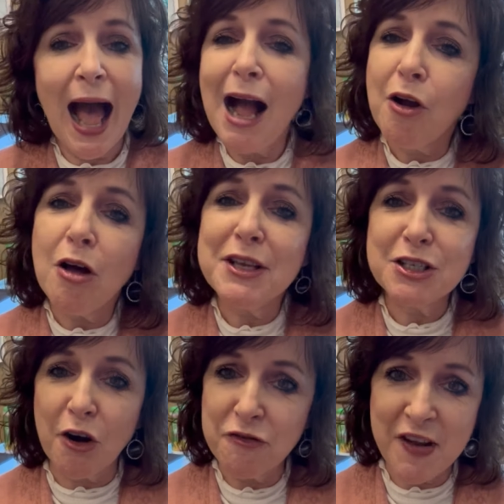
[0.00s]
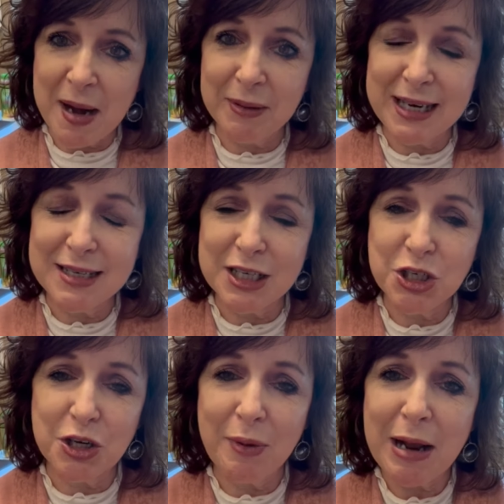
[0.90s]
I call this our family
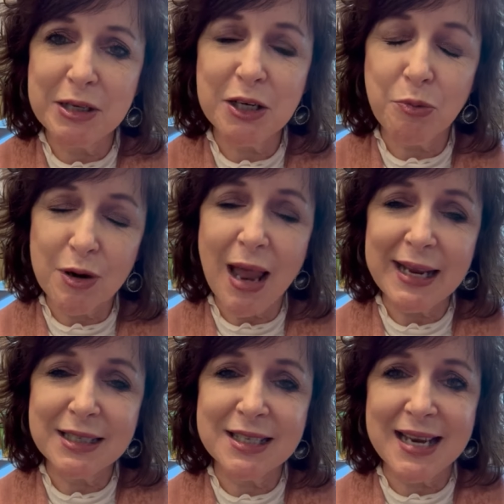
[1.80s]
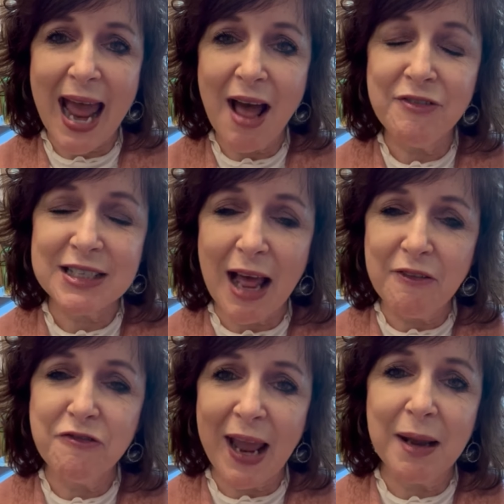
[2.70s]
edition. Around here, we're like staff is
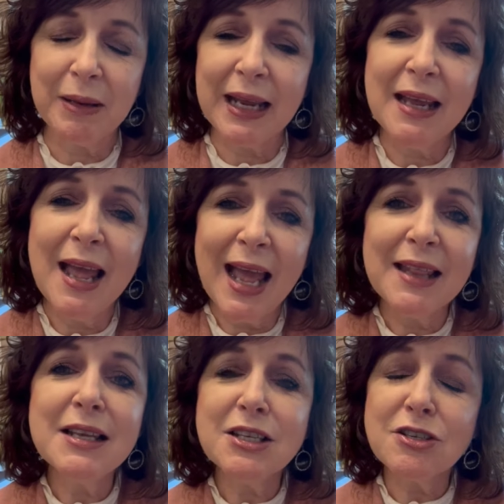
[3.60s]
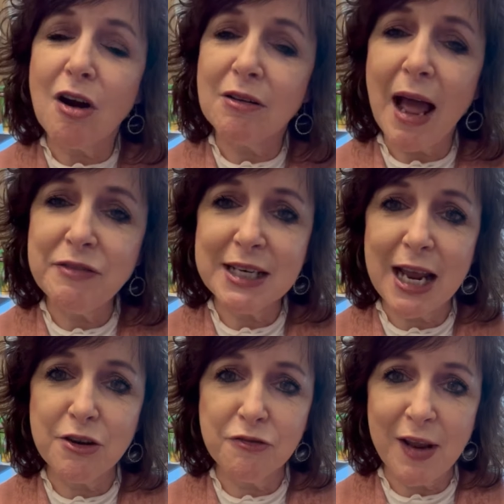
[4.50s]
like family. This is our Life
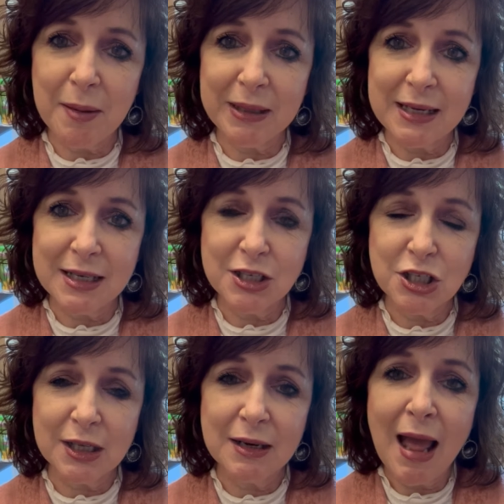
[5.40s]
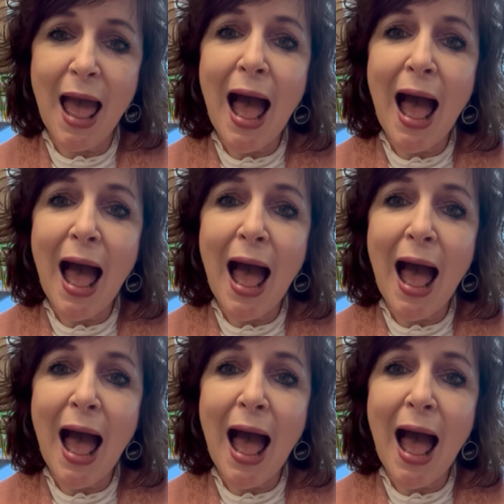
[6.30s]
Together family edition.